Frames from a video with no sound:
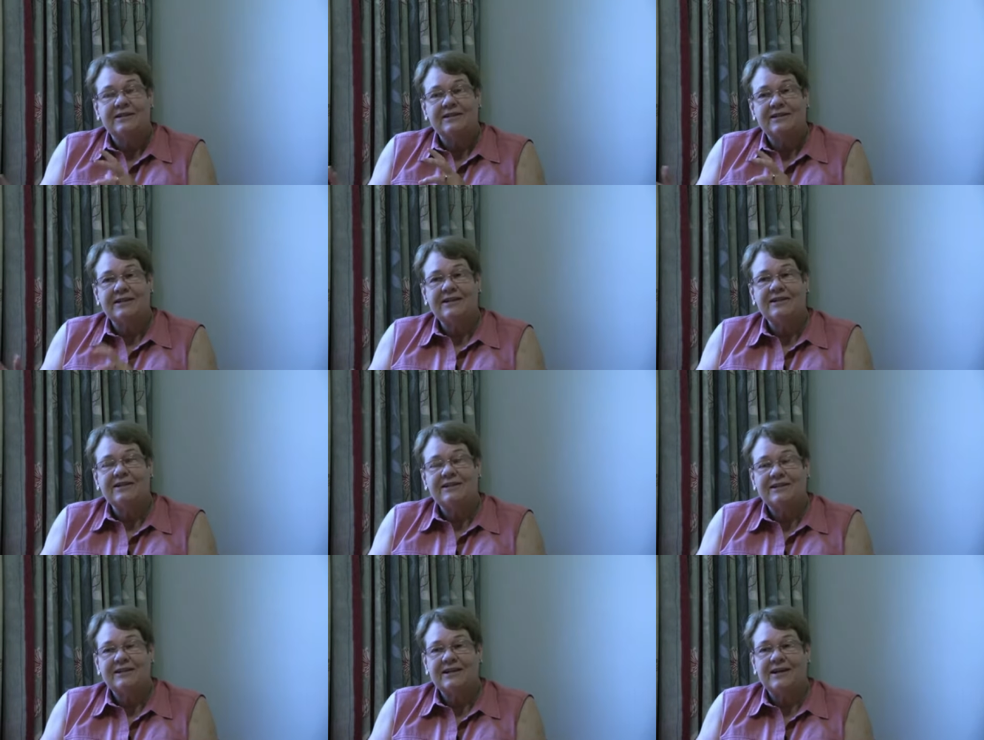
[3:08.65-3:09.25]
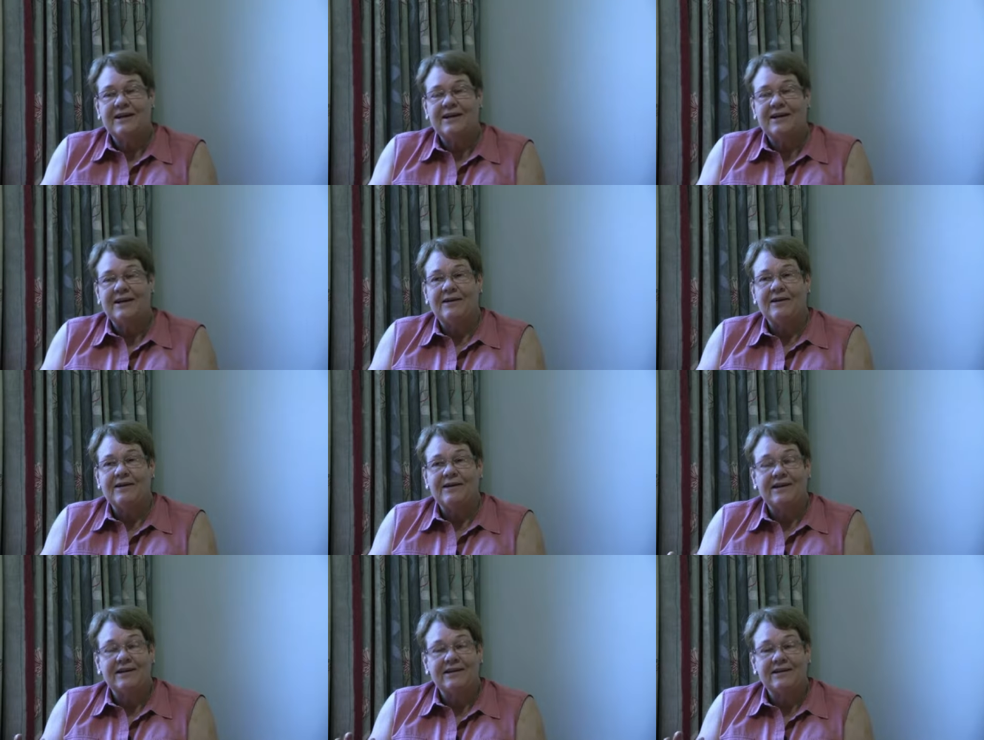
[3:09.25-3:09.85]
Since
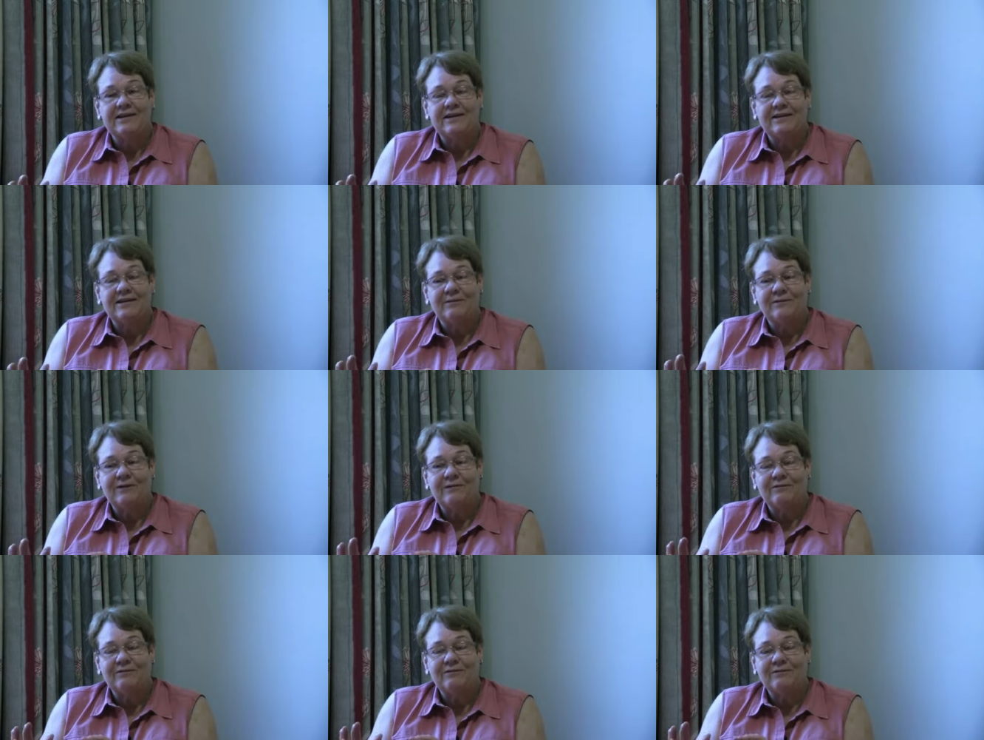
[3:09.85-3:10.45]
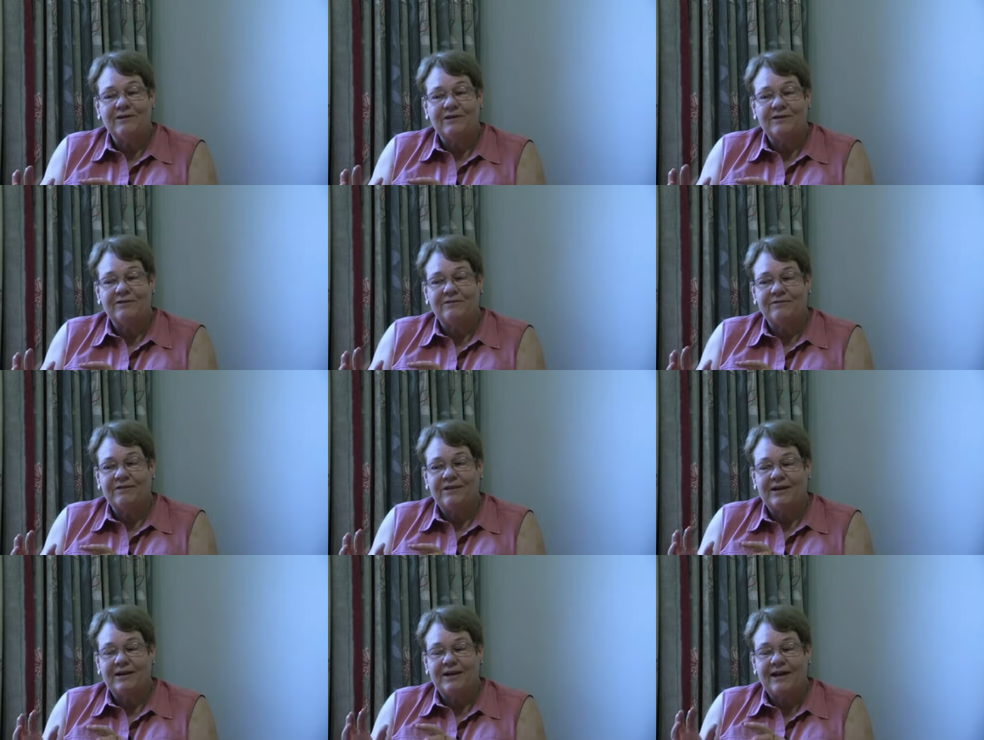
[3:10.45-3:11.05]
uh, uh, we've,
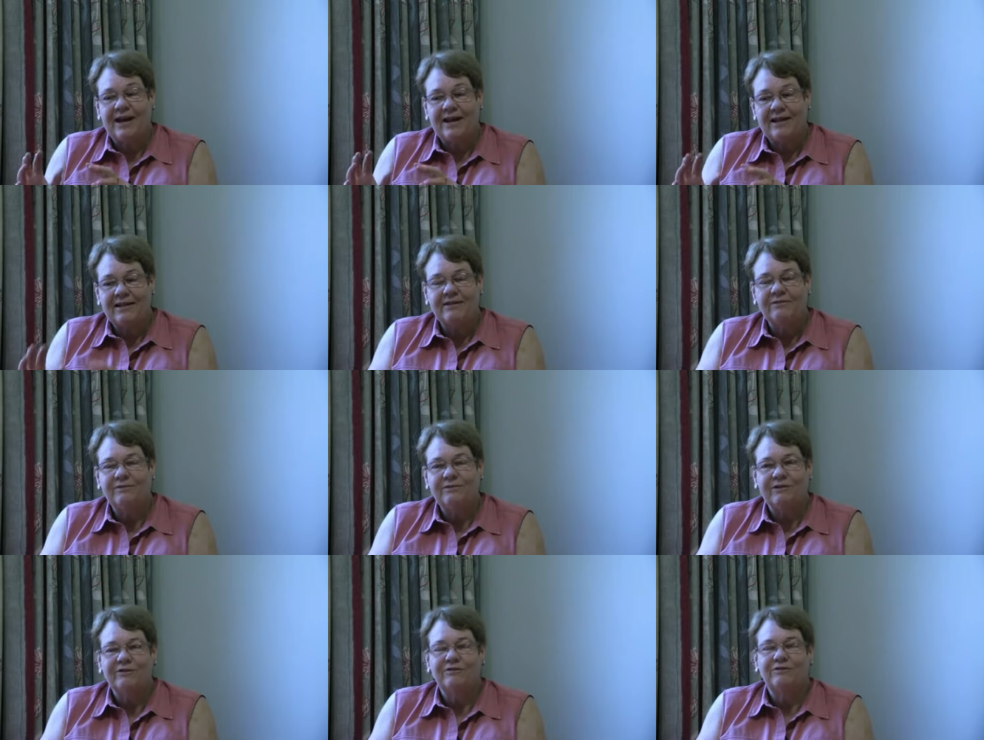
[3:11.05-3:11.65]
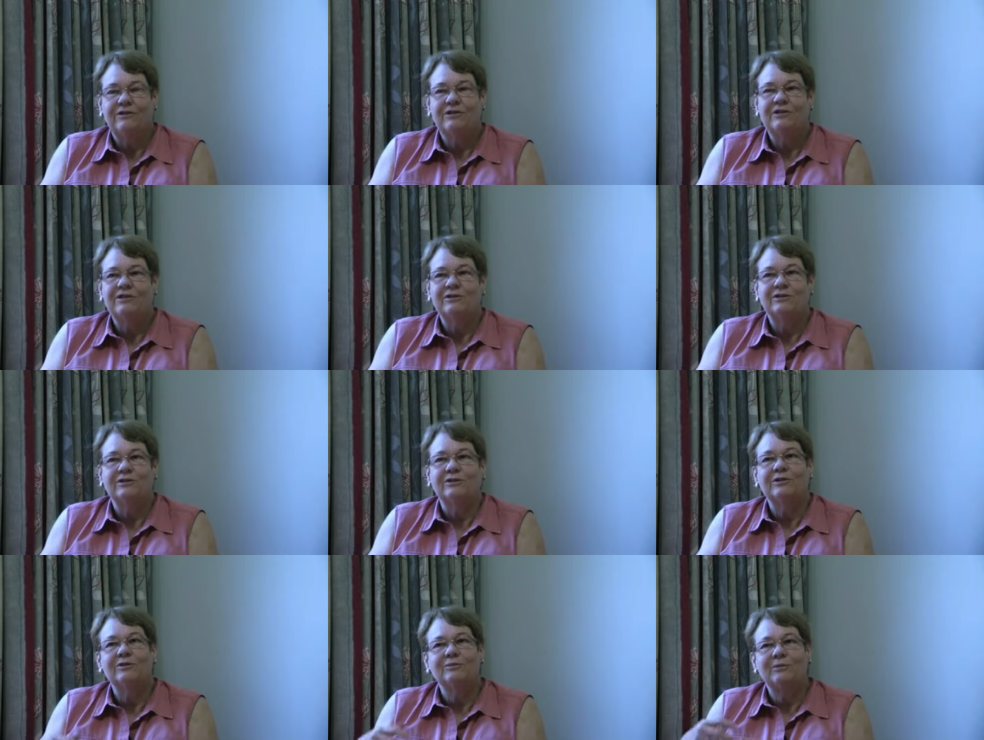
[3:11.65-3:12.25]
we've uh, had the roof
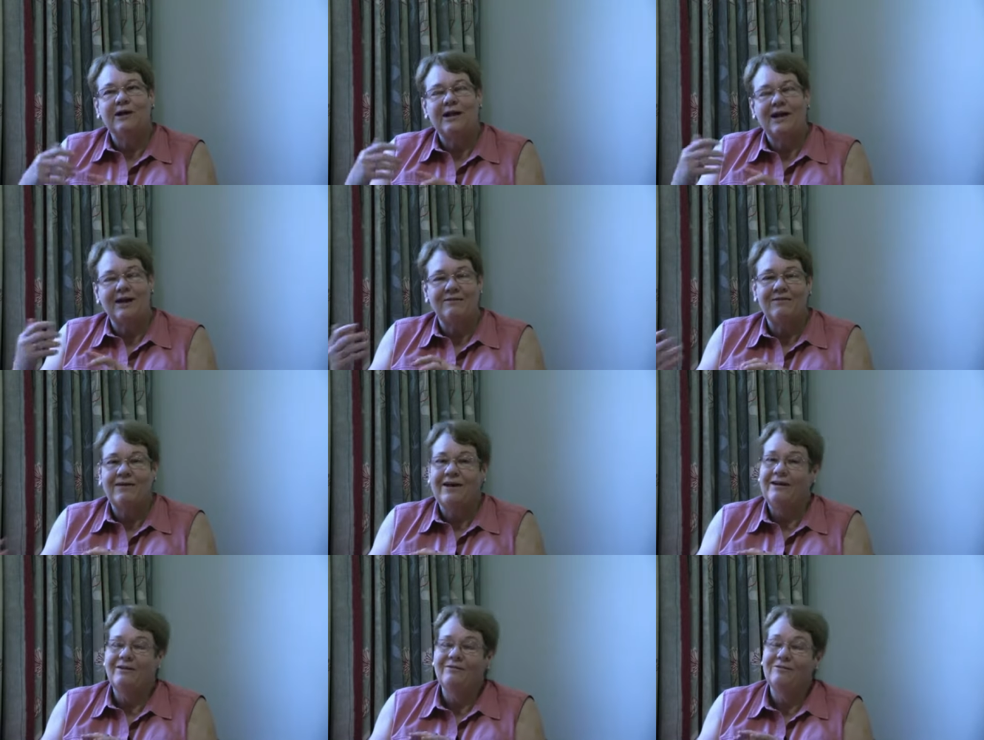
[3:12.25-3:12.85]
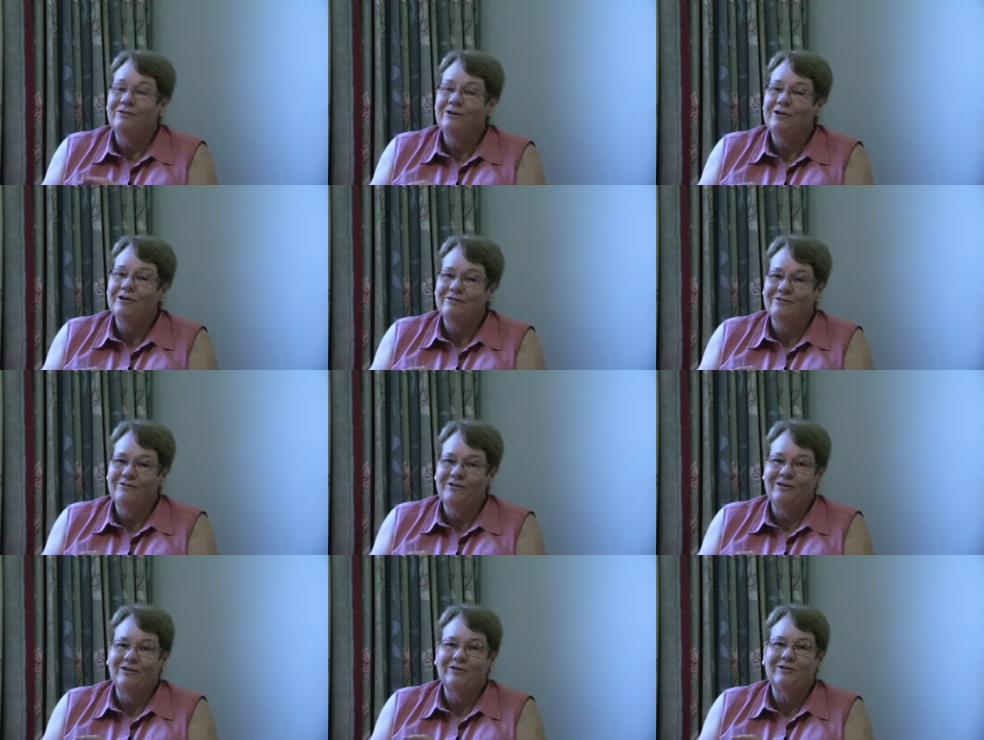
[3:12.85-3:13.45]
restored, we have had a
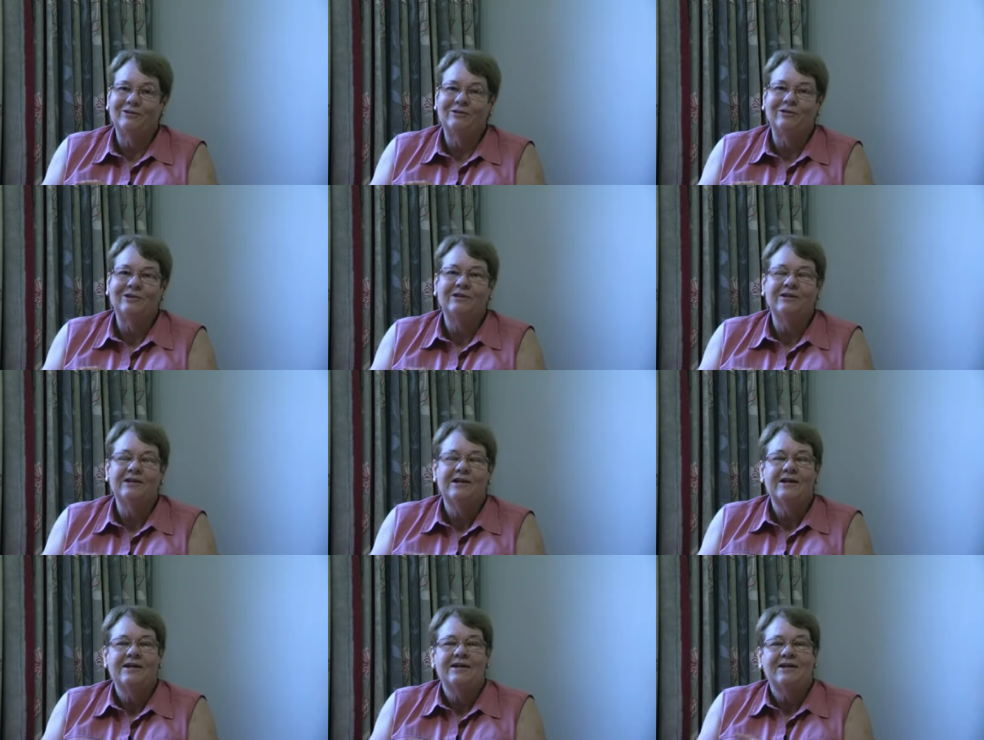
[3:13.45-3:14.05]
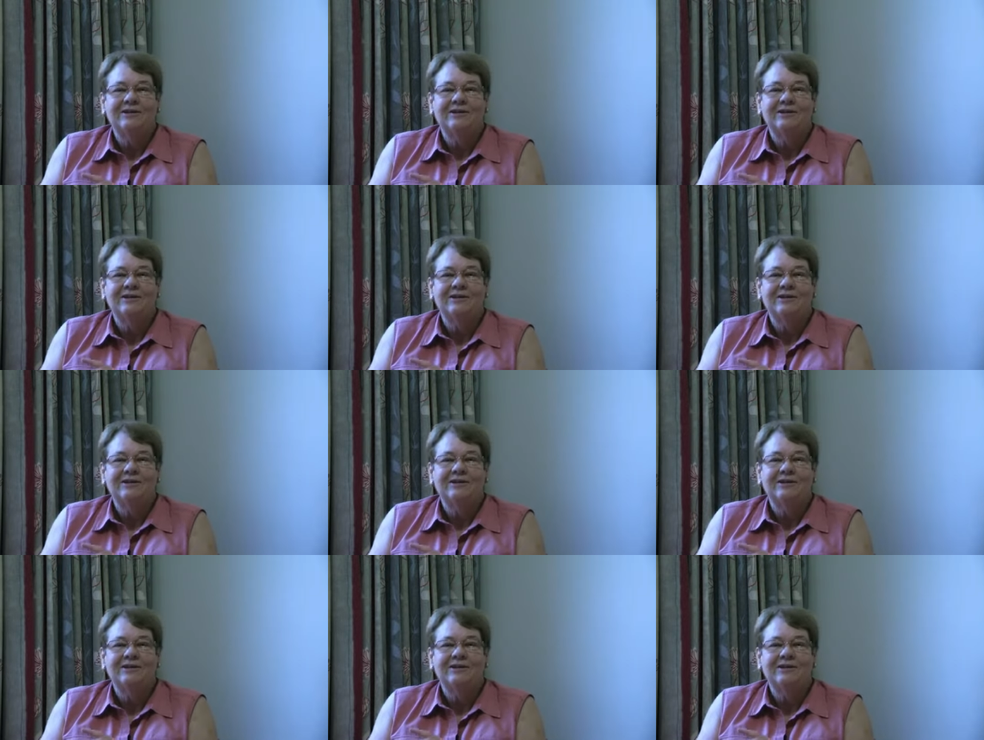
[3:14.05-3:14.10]
further phone call